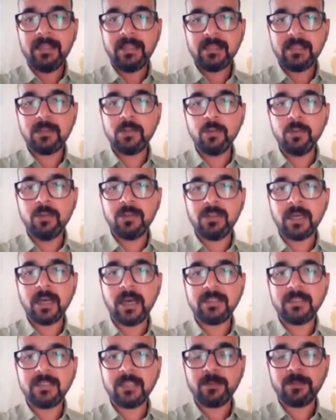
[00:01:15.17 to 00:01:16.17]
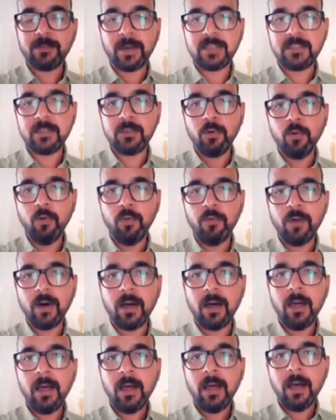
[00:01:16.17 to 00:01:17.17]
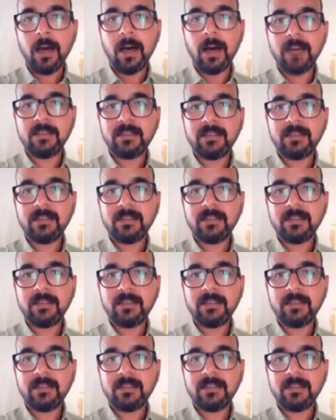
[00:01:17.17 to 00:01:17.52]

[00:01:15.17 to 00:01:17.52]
these two suspects who were